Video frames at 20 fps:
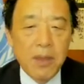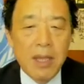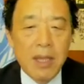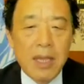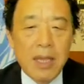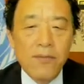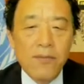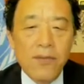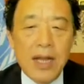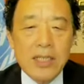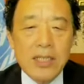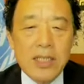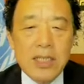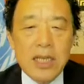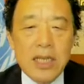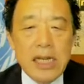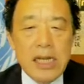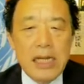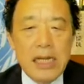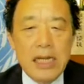
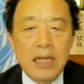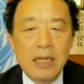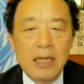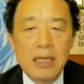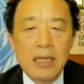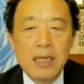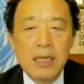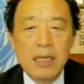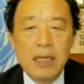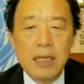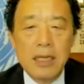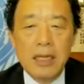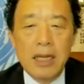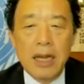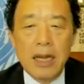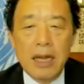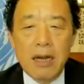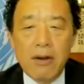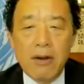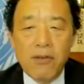Investing in
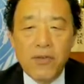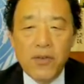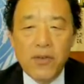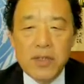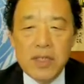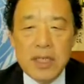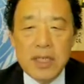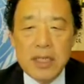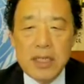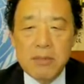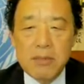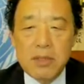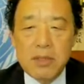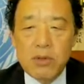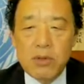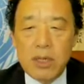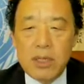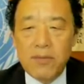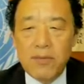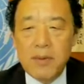the agri-food systems
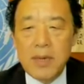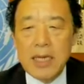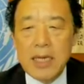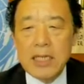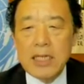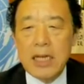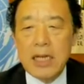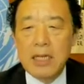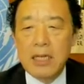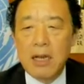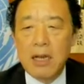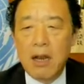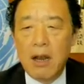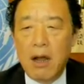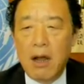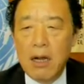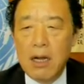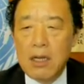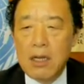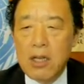transformation and the
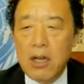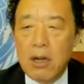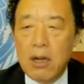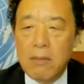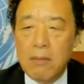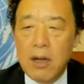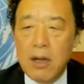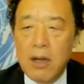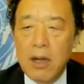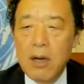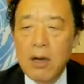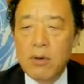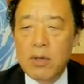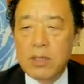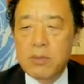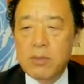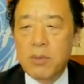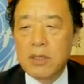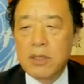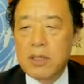long-term
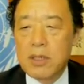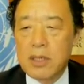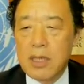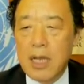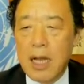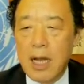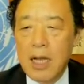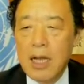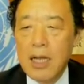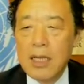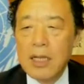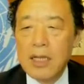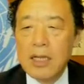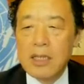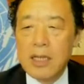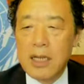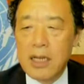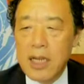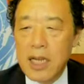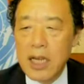responses is
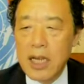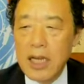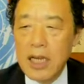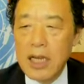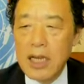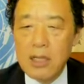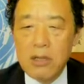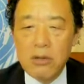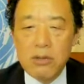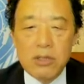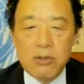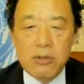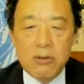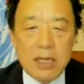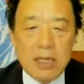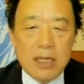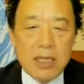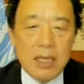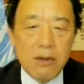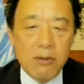a key to
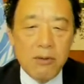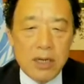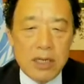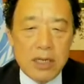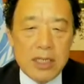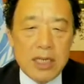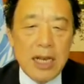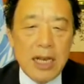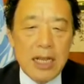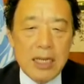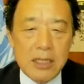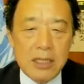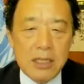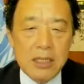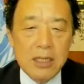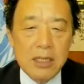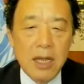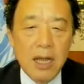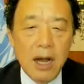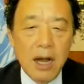strengthen the resilience
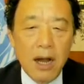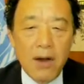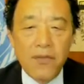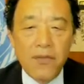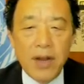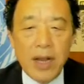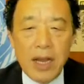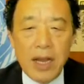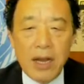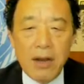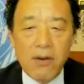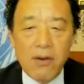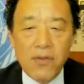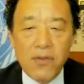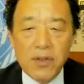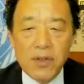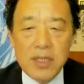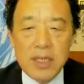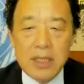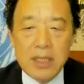of
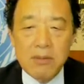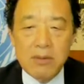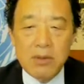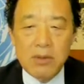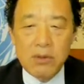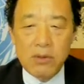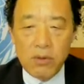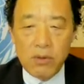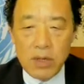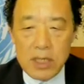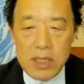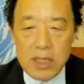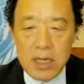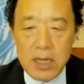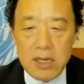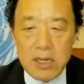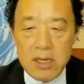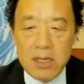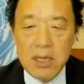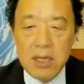agri-food systems to
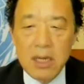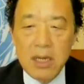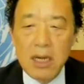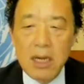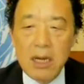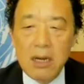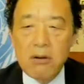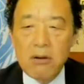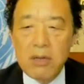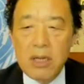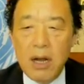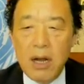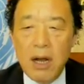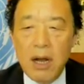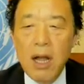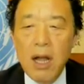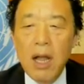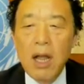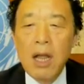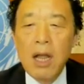risks, including
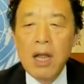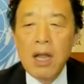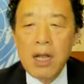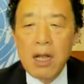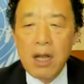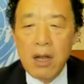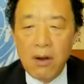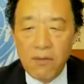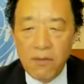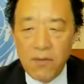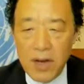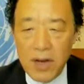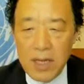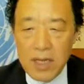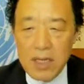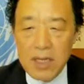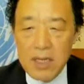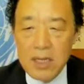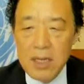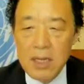
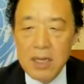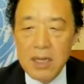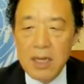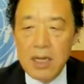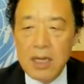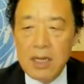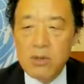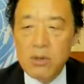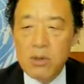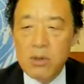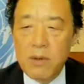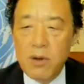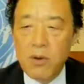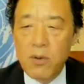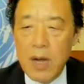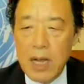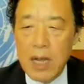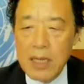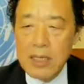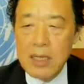conflict, extreme
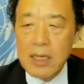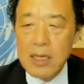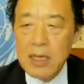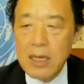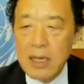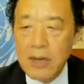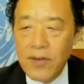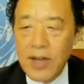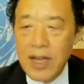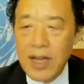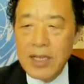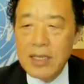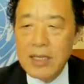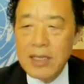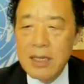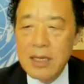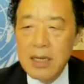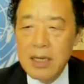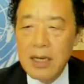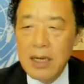weather events,
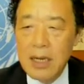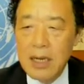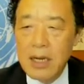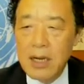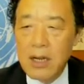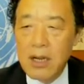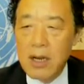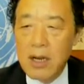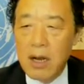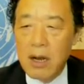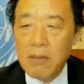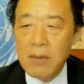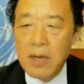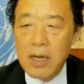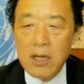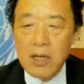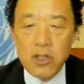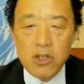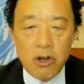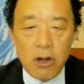
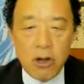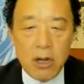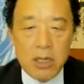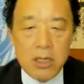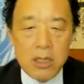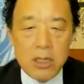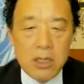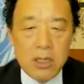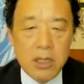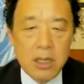economic shocks.